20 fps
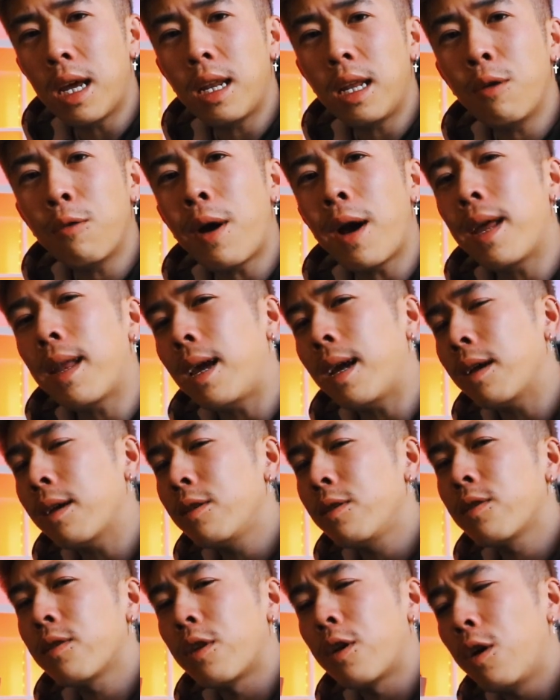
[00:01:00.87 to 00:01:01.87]
any wide
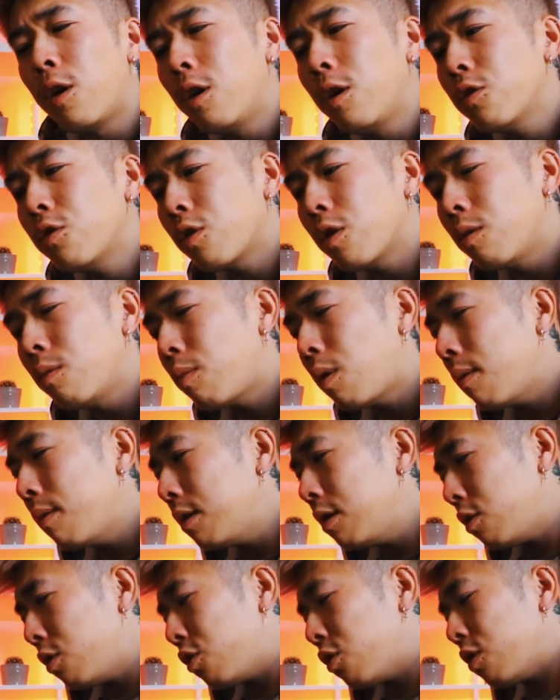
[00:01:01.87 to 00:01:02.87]
angles at all. So I'm
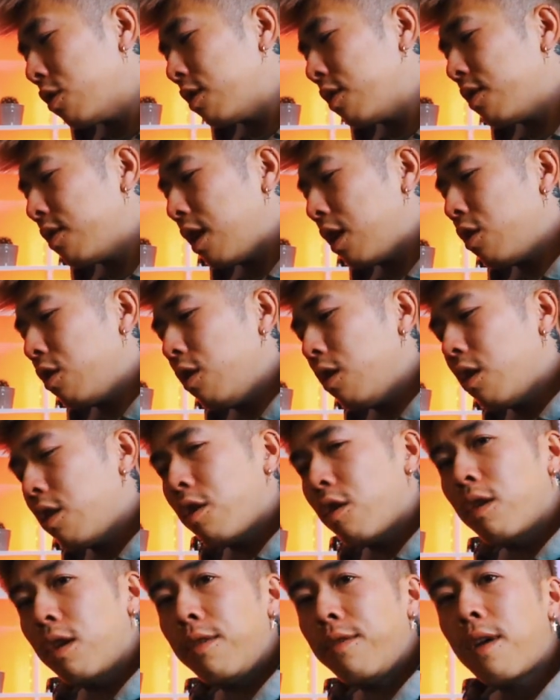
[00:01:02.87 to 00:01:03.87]
probably just going to stick to the
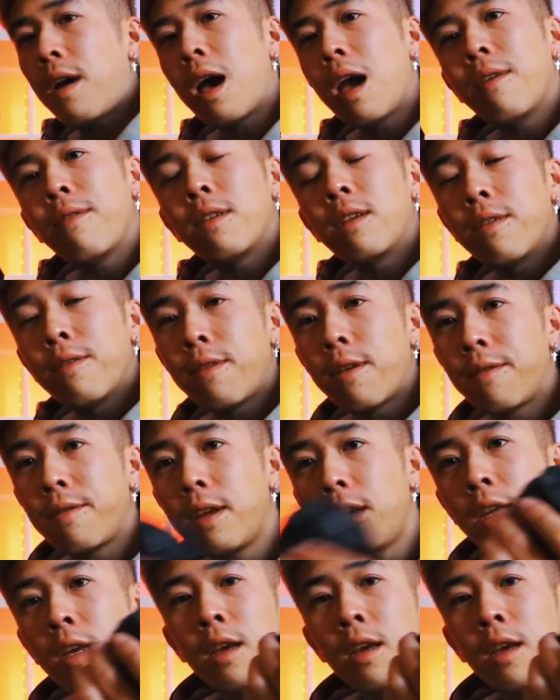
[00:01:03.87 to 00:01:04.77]
35 and the 50.